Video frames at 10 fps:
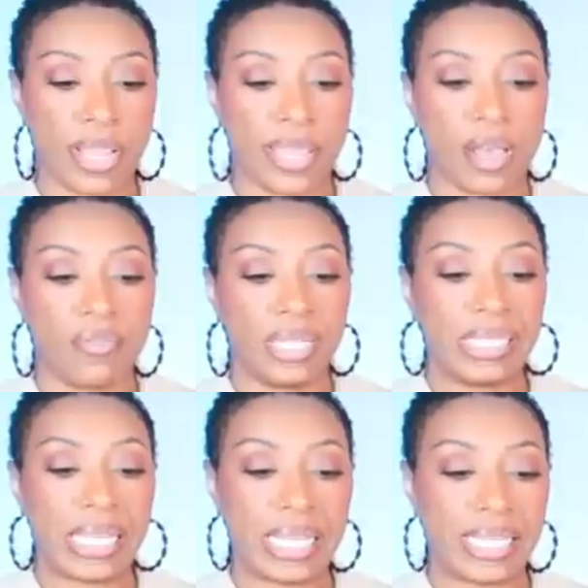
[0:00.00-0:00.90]
at Calvin
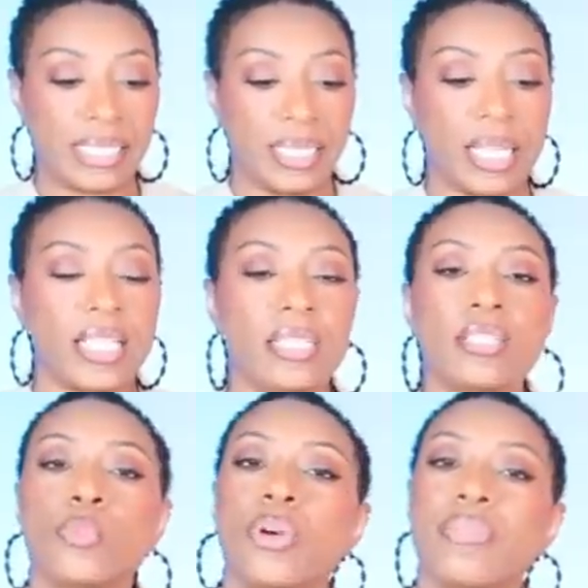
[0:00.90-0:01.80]
Klein. This
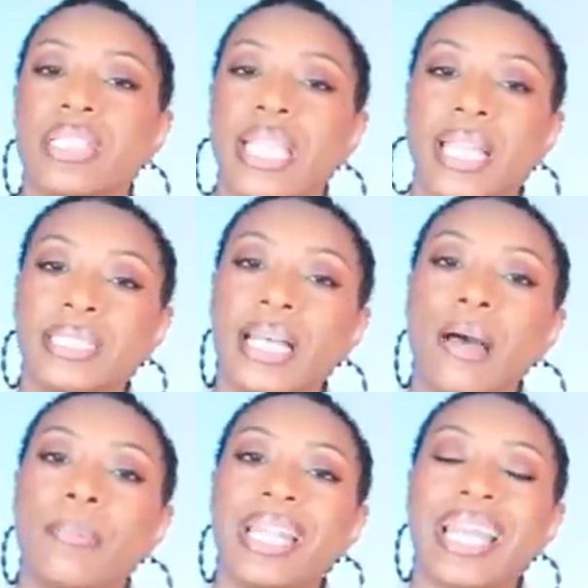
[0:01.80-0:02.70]
is more of a tank
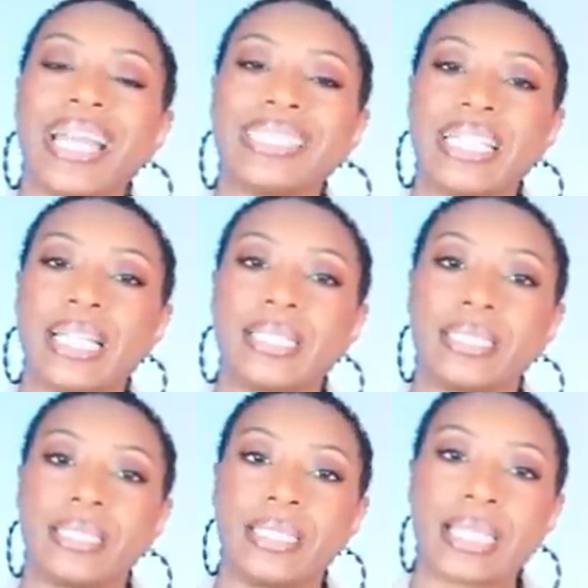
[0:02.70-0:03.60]
top, but it has that
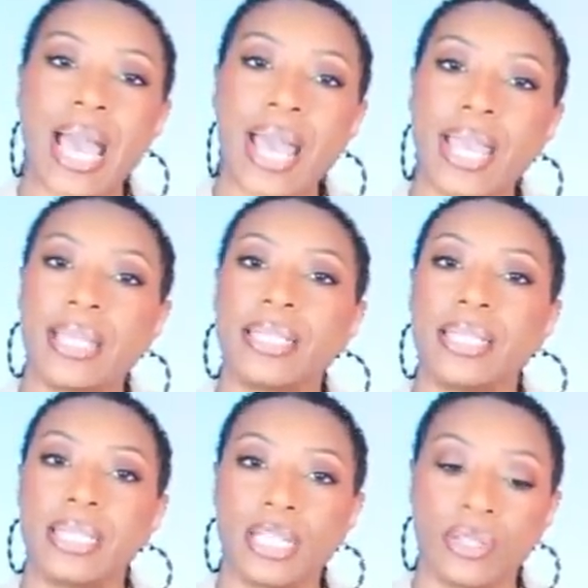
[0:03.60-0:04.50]
tie
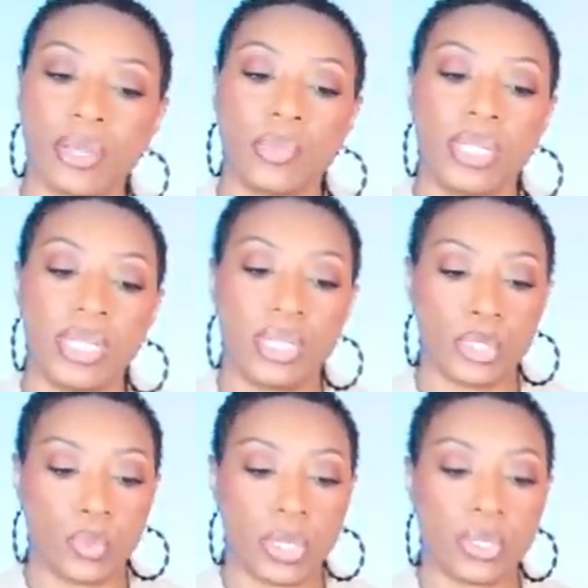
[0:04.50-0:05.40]
detail that we need
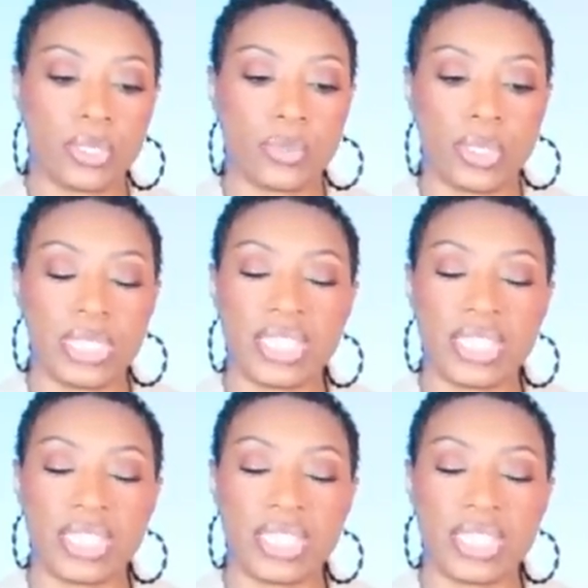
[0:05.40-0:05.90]
as well. This one is